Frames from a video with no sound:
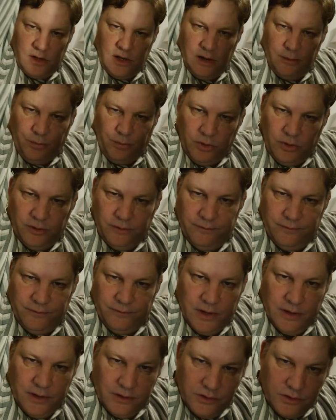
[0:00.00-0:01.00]
Couple of
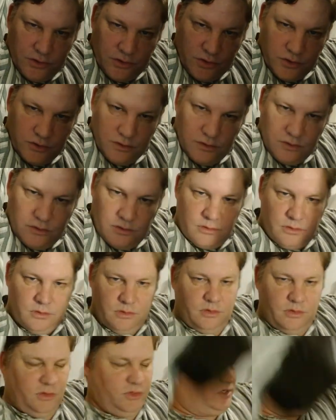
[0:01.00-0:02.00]
vents.
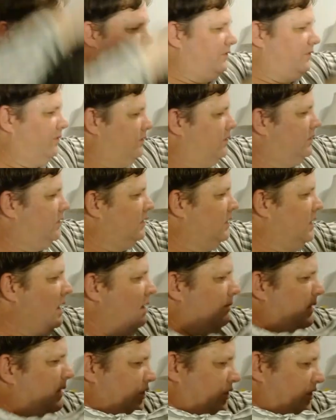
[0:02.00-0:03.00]

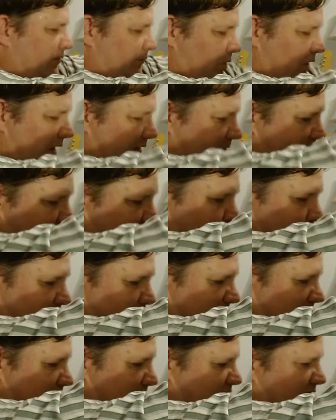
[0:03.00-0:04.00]
Most of them will have two
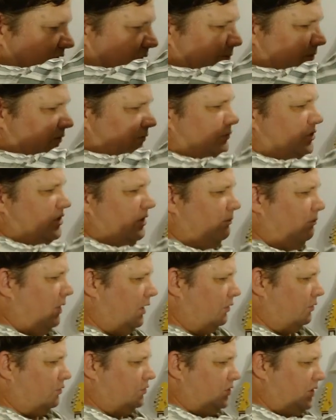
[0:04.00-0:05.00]
vents. Some
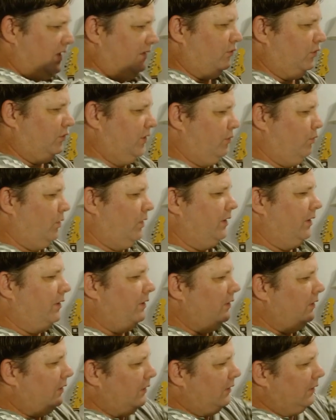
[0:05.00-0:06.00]
models will have only one.
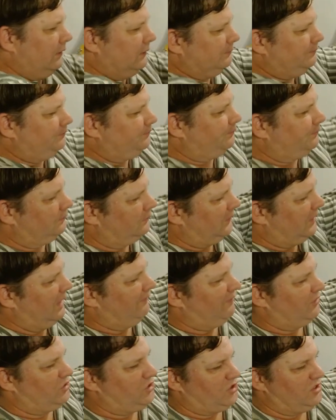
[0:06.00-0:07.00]

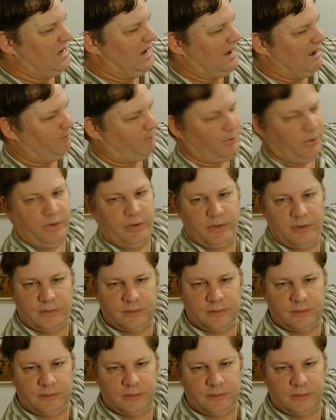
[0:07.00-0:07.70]
You have a snap